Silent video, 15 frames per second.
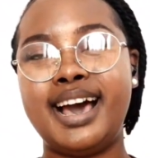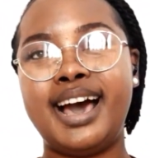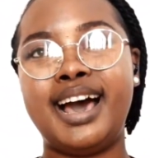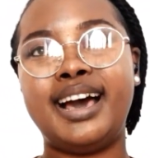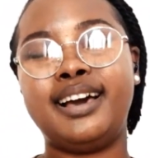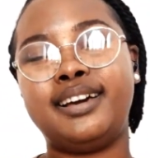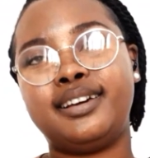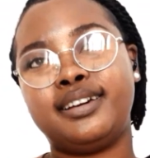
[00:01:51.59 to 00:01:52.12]

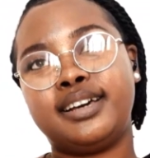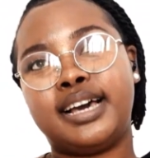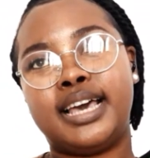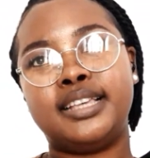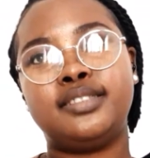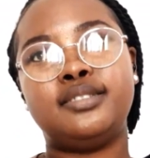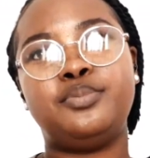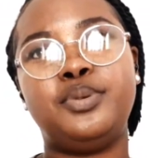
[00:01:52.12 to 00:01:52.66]
Ah,
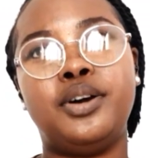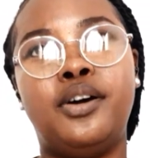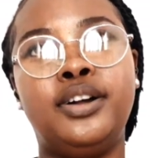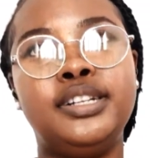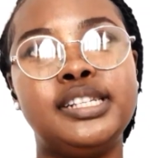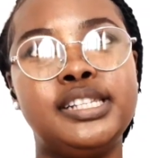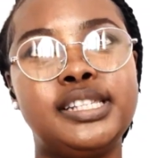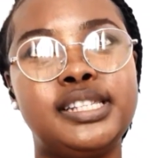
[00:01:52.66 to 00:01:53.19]
guys, to be
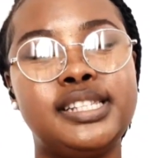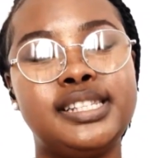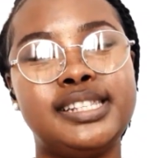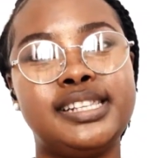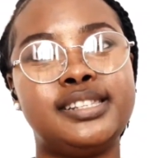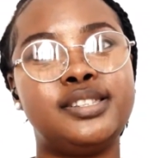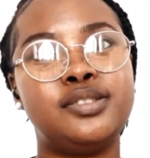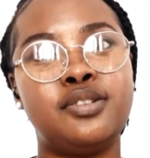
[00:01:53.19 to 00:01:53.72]
honest,
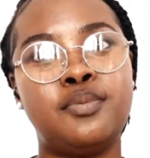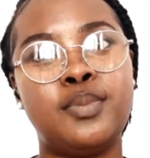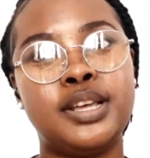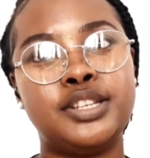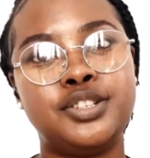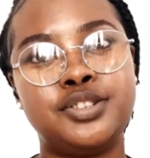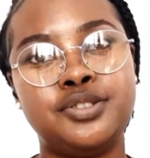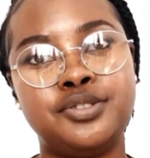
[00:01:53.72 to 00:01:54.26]
there's so
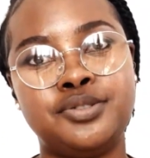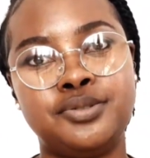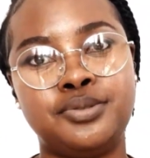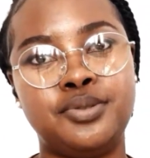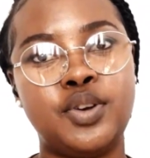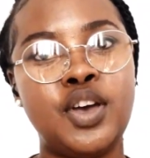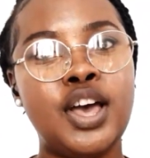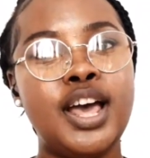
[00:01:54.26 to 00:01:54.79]
much to do.